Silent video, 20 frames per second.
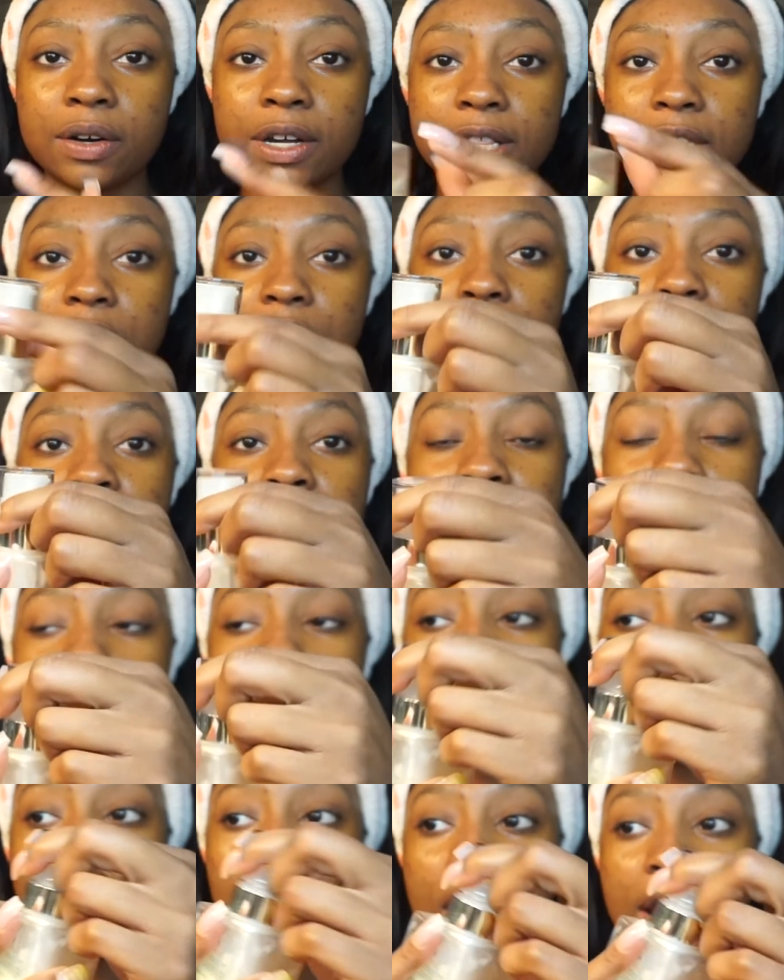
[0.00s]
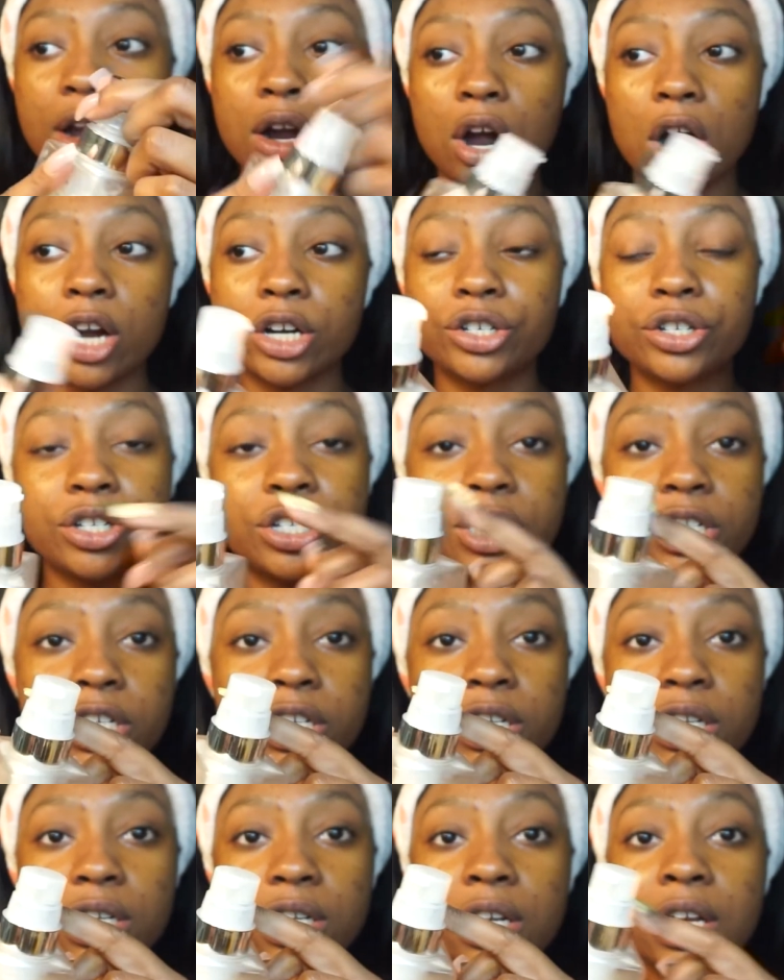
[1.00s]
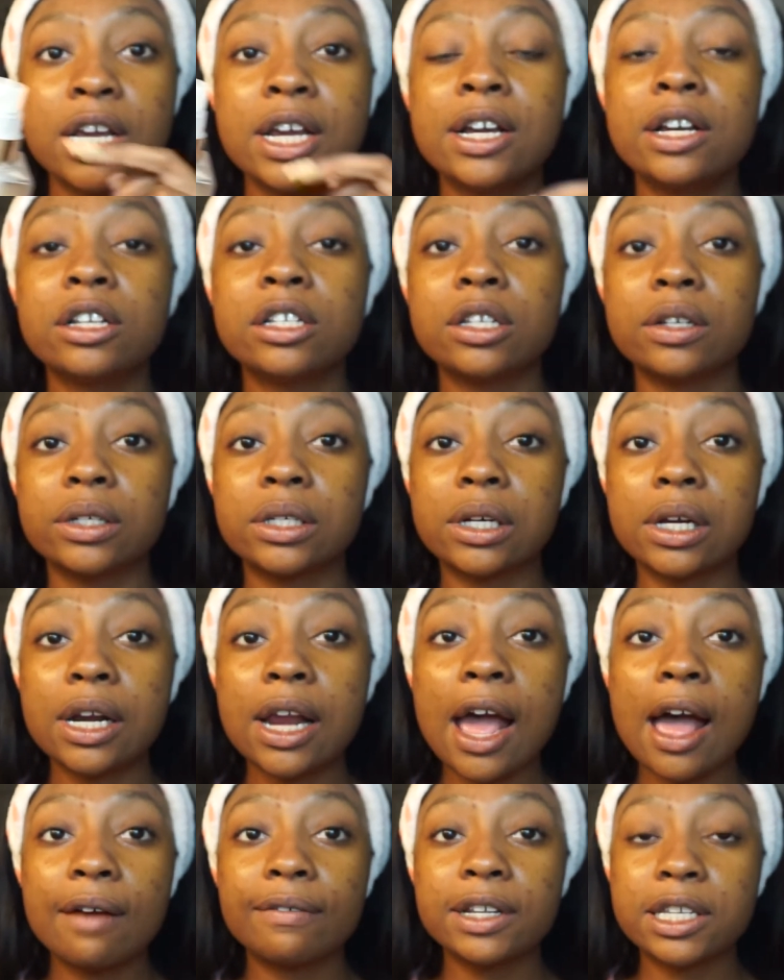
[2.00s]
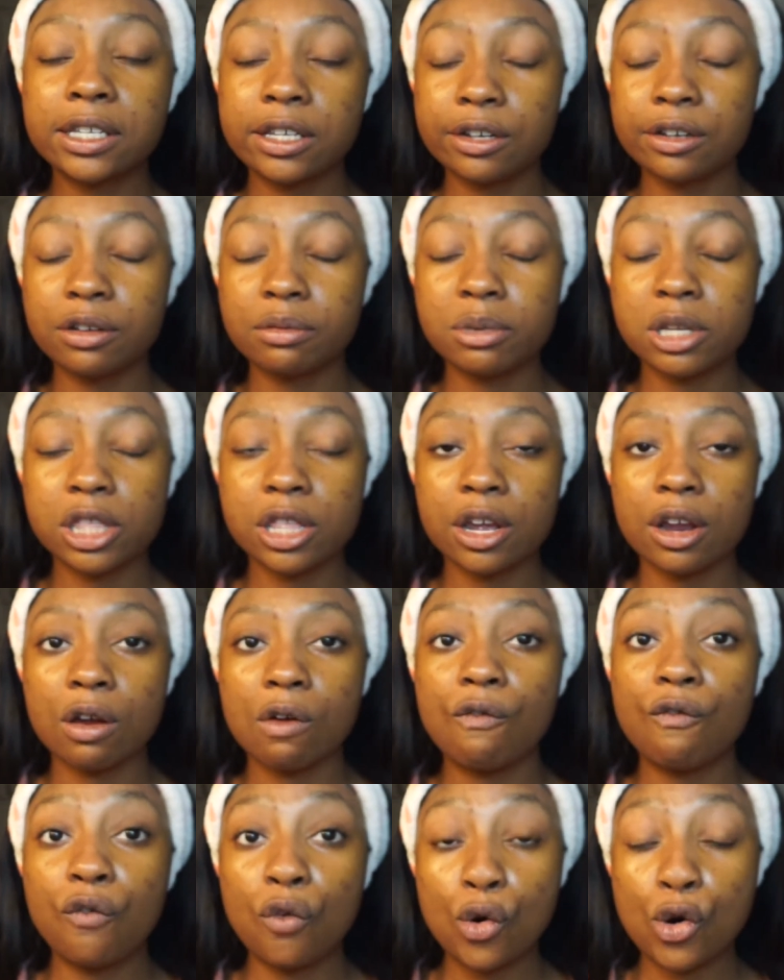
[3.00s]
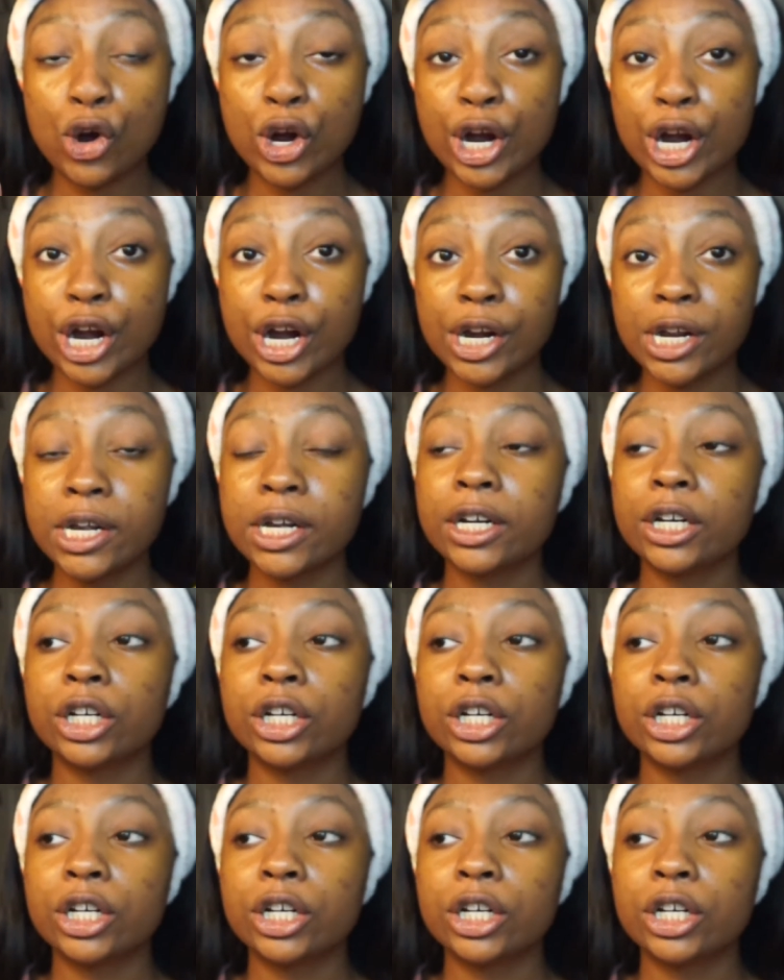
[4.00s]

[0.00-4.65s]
And this one has the white cartridge in it, so it's going to have a serum in there for